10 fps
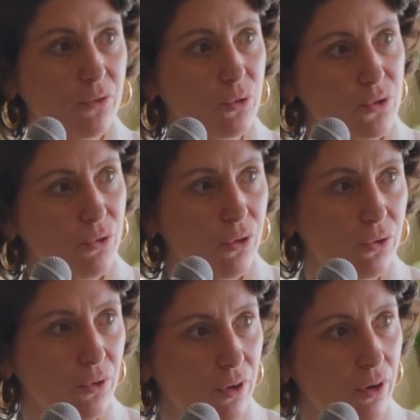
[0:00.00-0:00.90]
and also
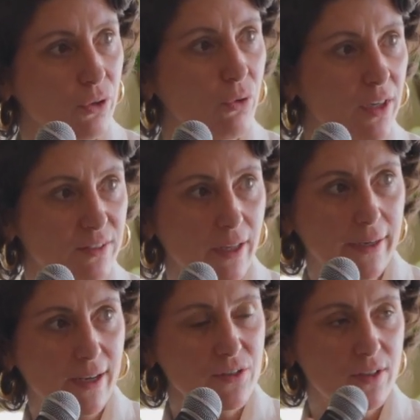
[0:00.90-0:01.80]
another quest,
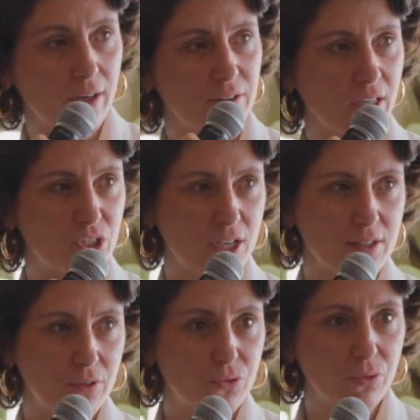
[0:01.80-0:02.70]
I guess, that is
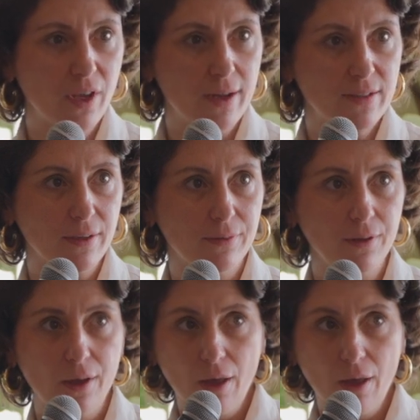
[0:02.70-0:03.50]
adjacent to that, and